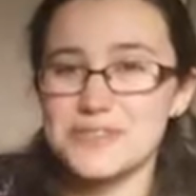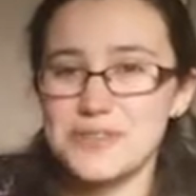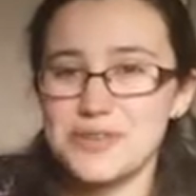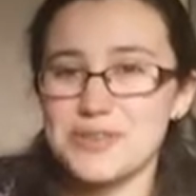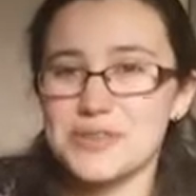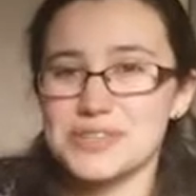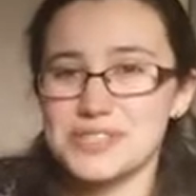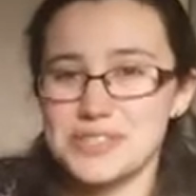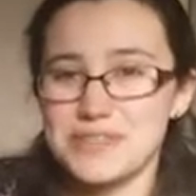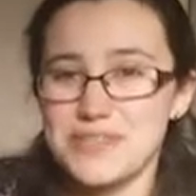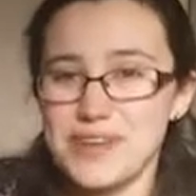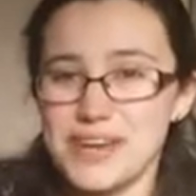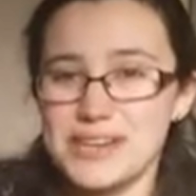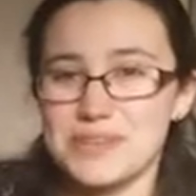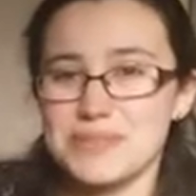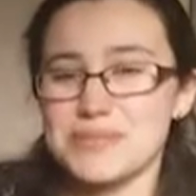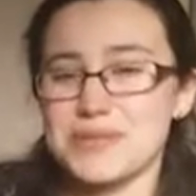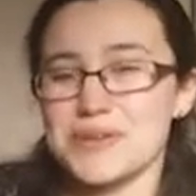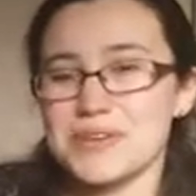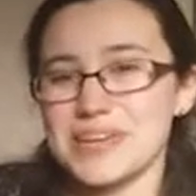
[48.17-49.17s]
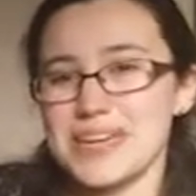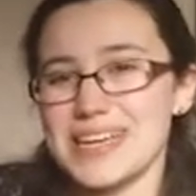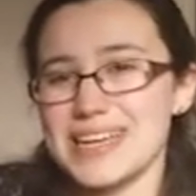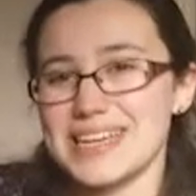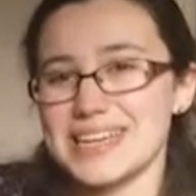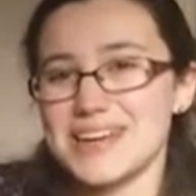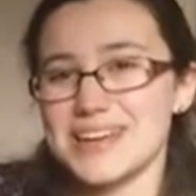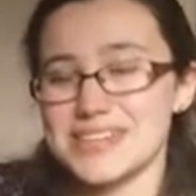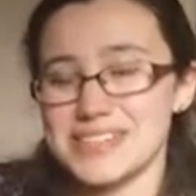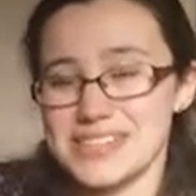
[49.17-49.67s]
of course, the final book
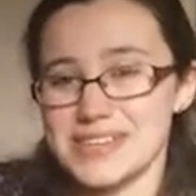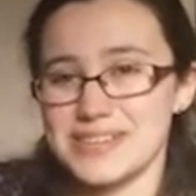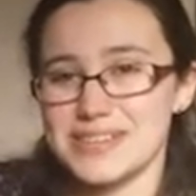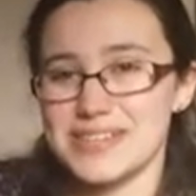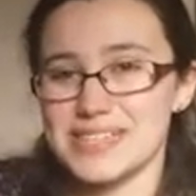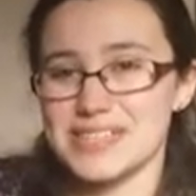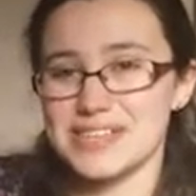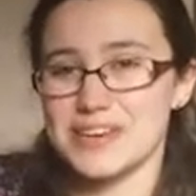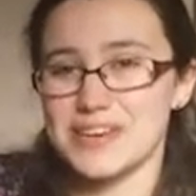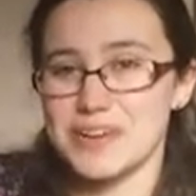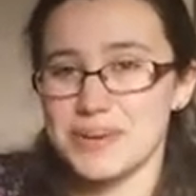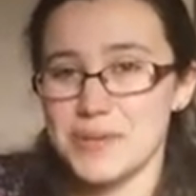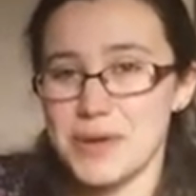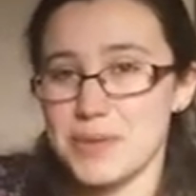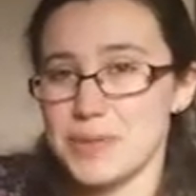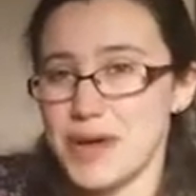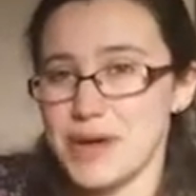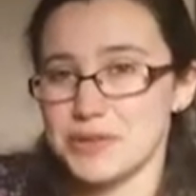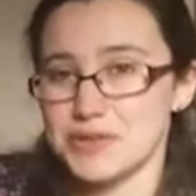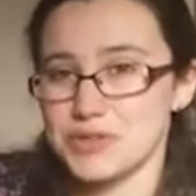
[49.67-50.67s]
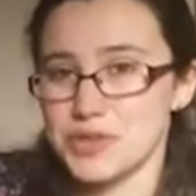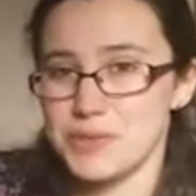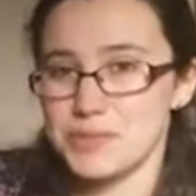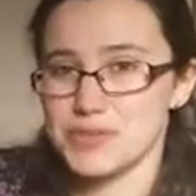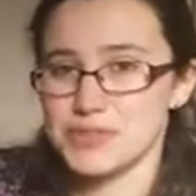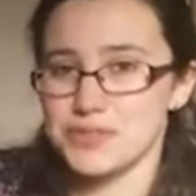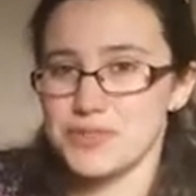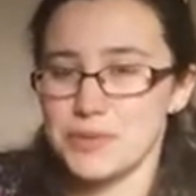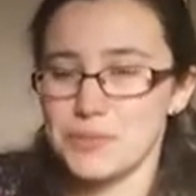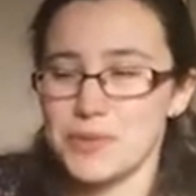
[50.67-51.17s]
in her series uh, about
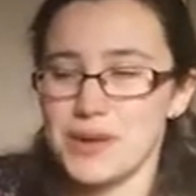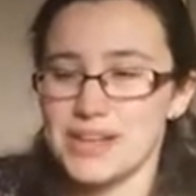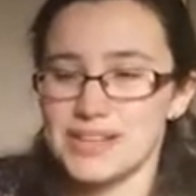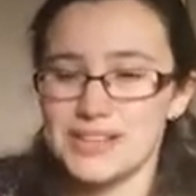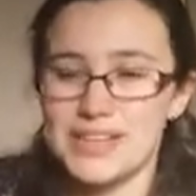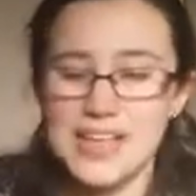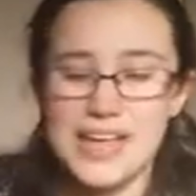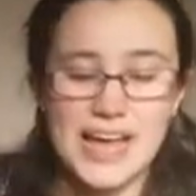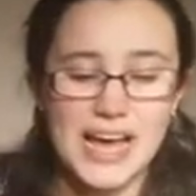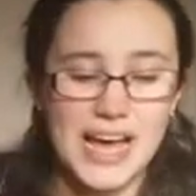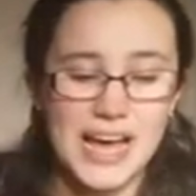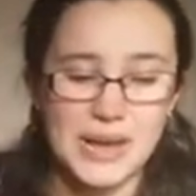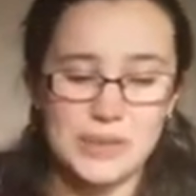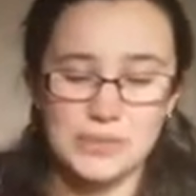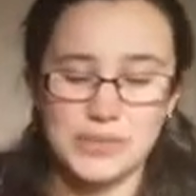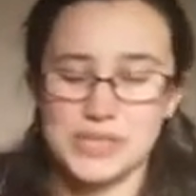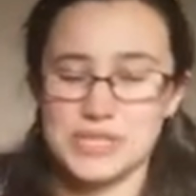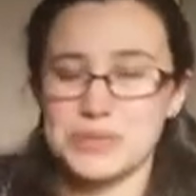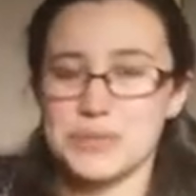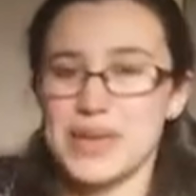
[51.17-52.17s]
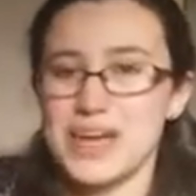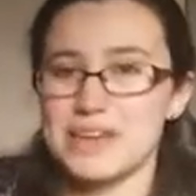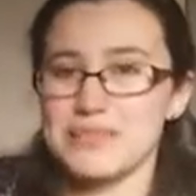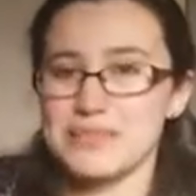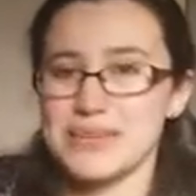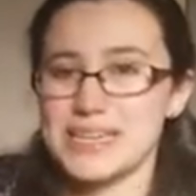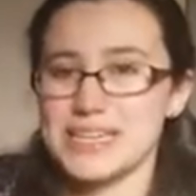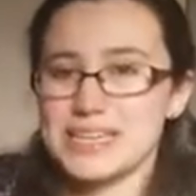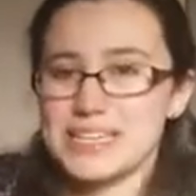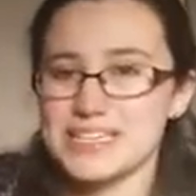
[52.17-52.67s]
Thomas Cromwell, um, which we have
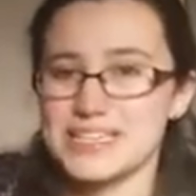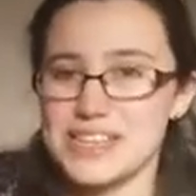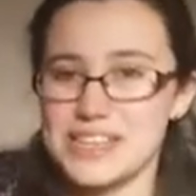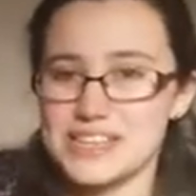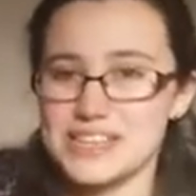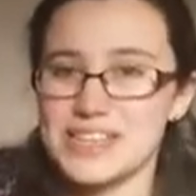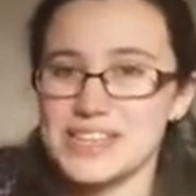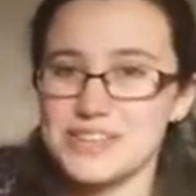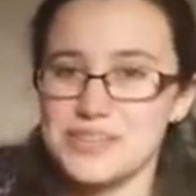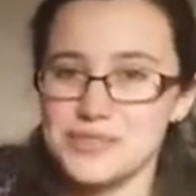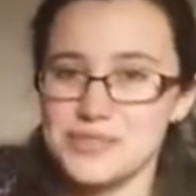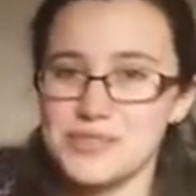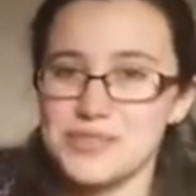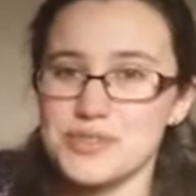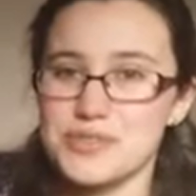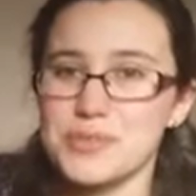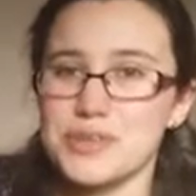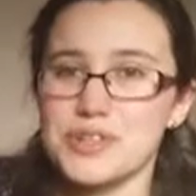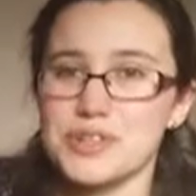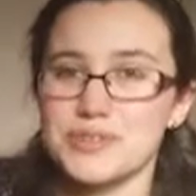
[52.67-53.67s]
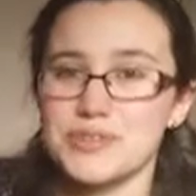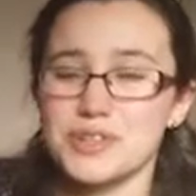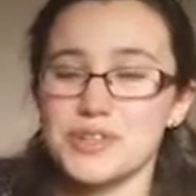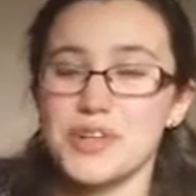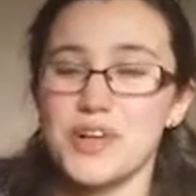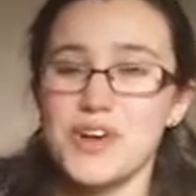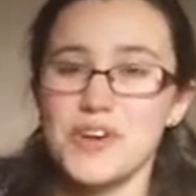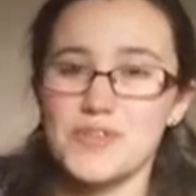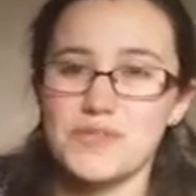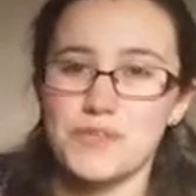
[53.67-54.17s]
been discussing through the
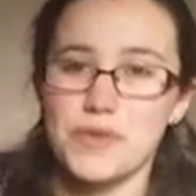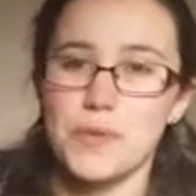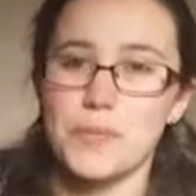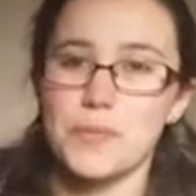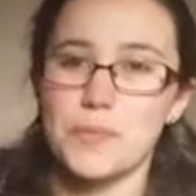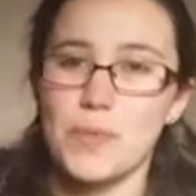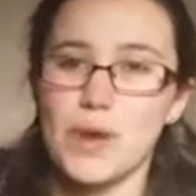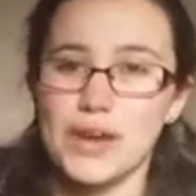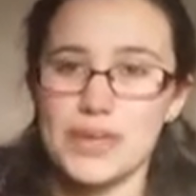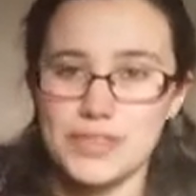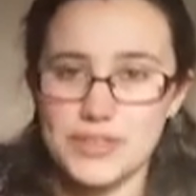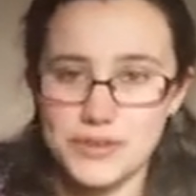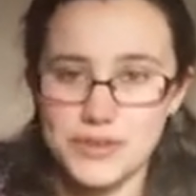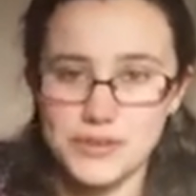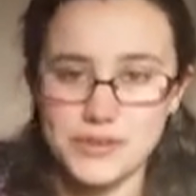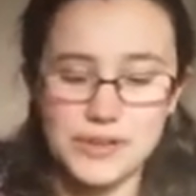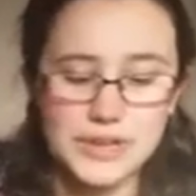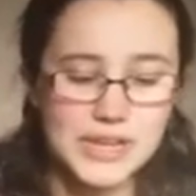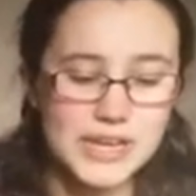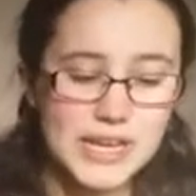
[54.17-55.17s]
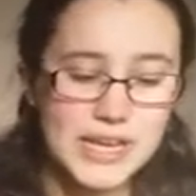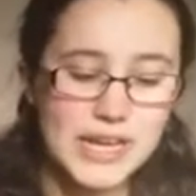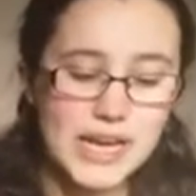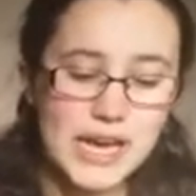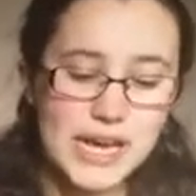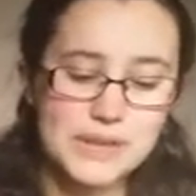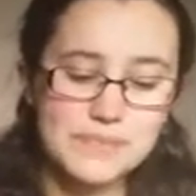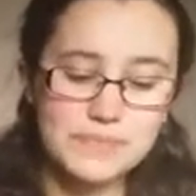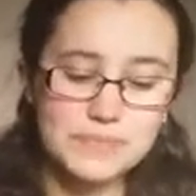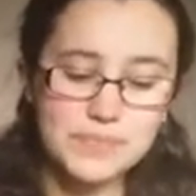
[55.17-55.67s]
wonderful Cromwellathon.
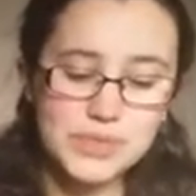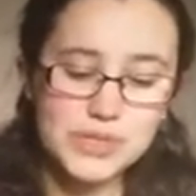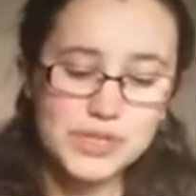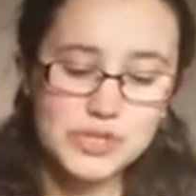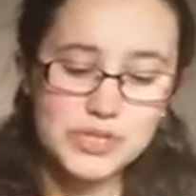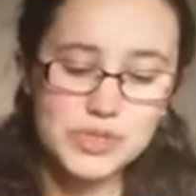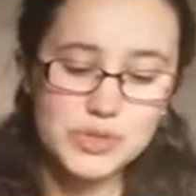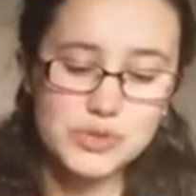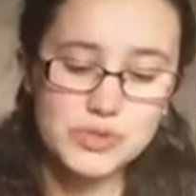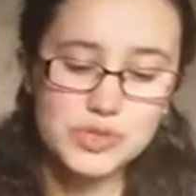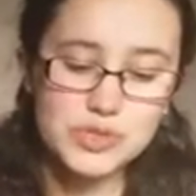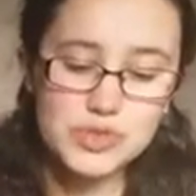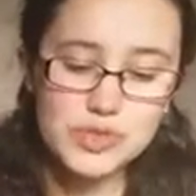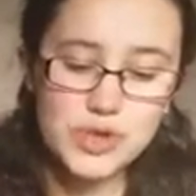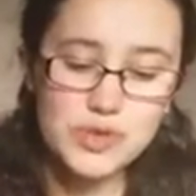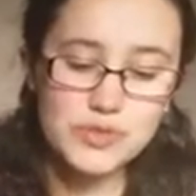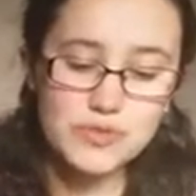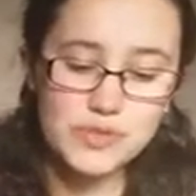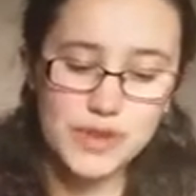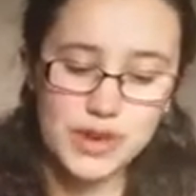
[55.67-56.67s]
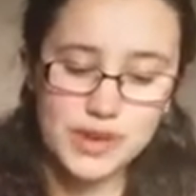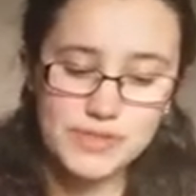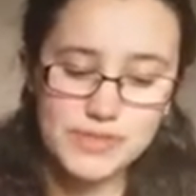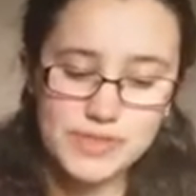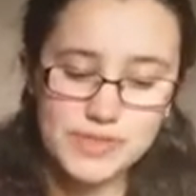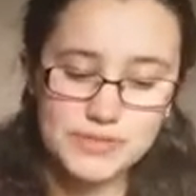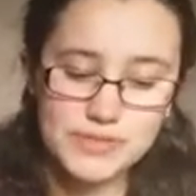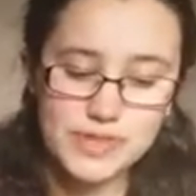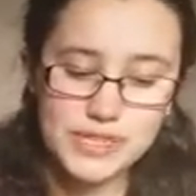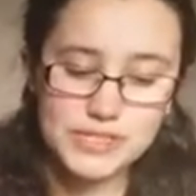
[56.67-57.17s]
Um, so, so far
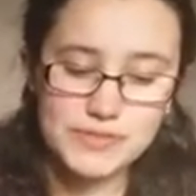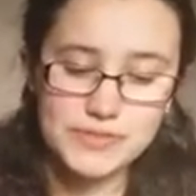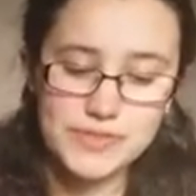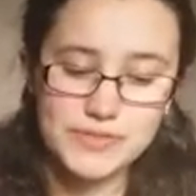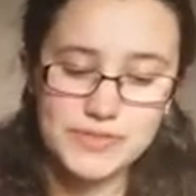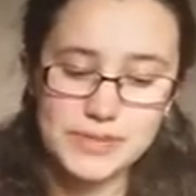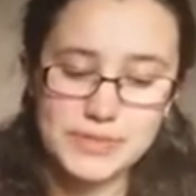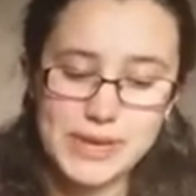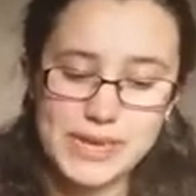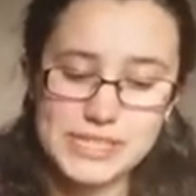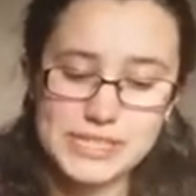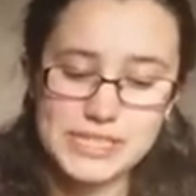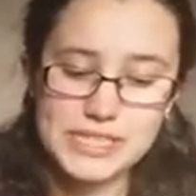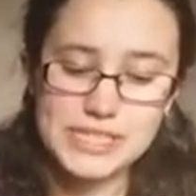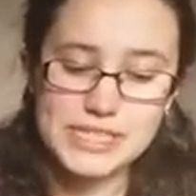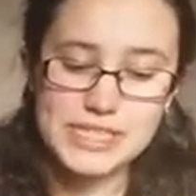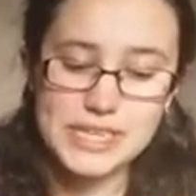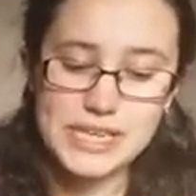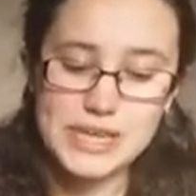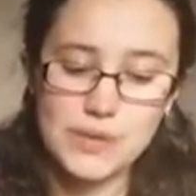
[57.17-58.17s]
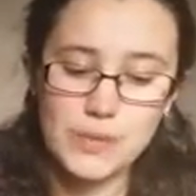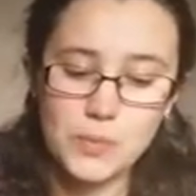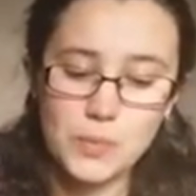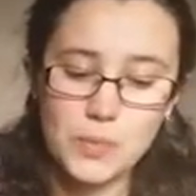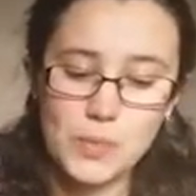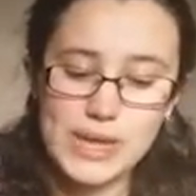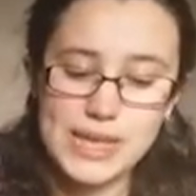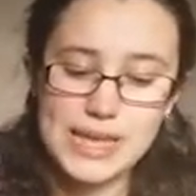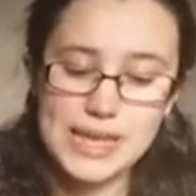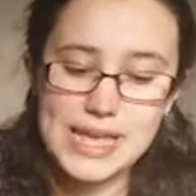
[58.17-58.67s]
in the first 50 pages,
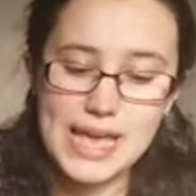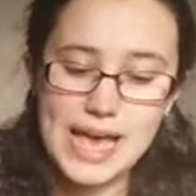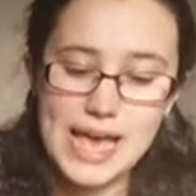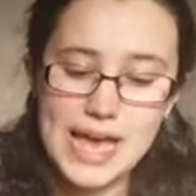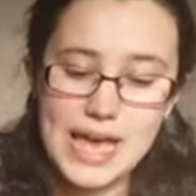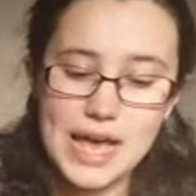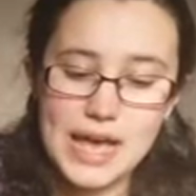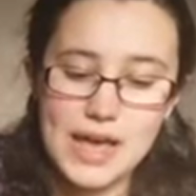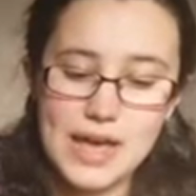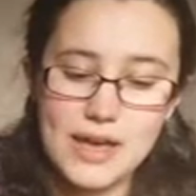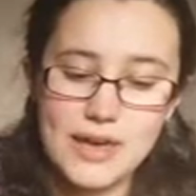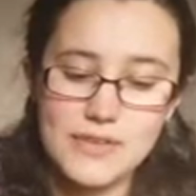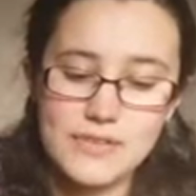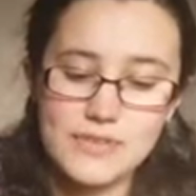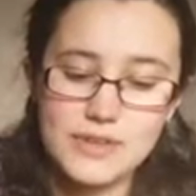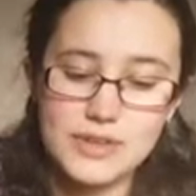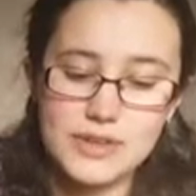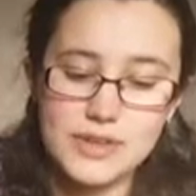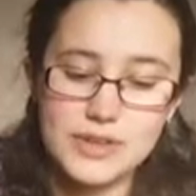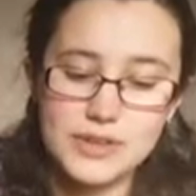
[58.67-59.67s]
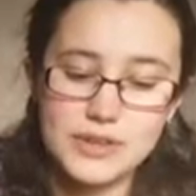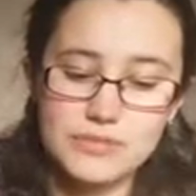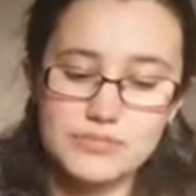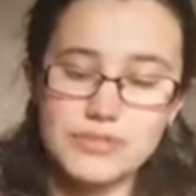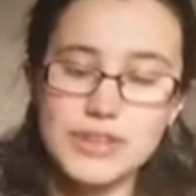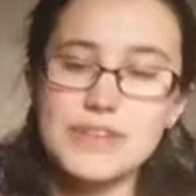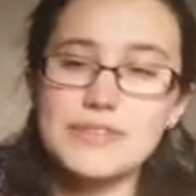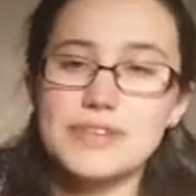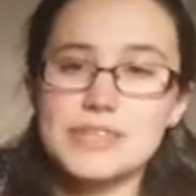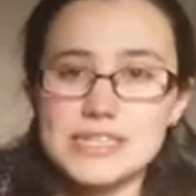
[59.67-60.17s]
we have
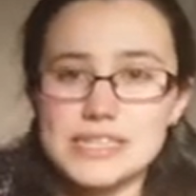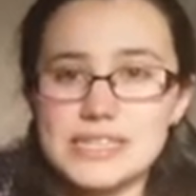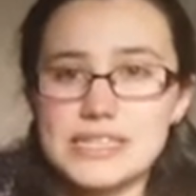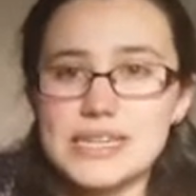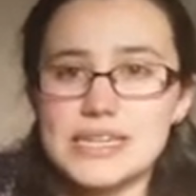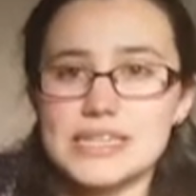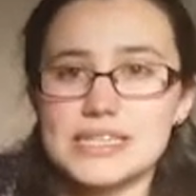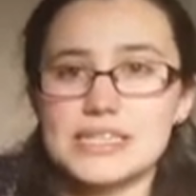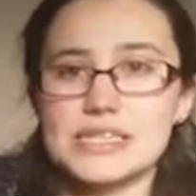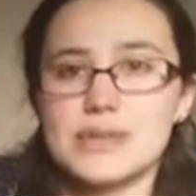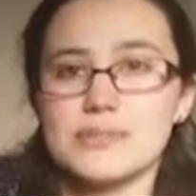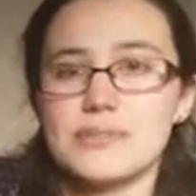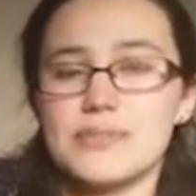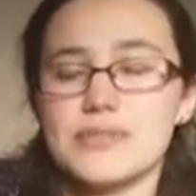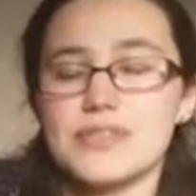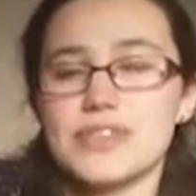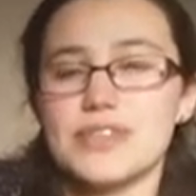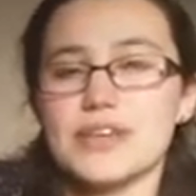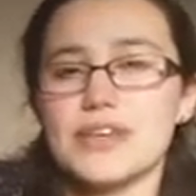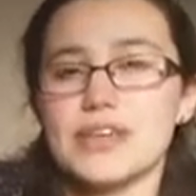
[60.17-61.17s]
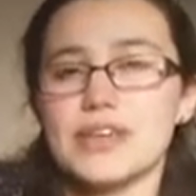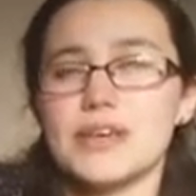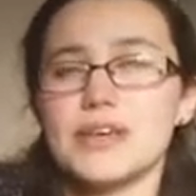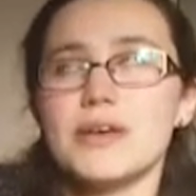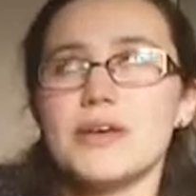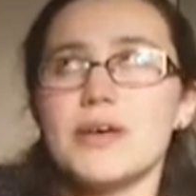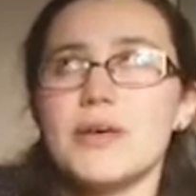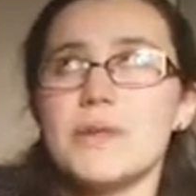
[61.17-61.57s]
revisited some of the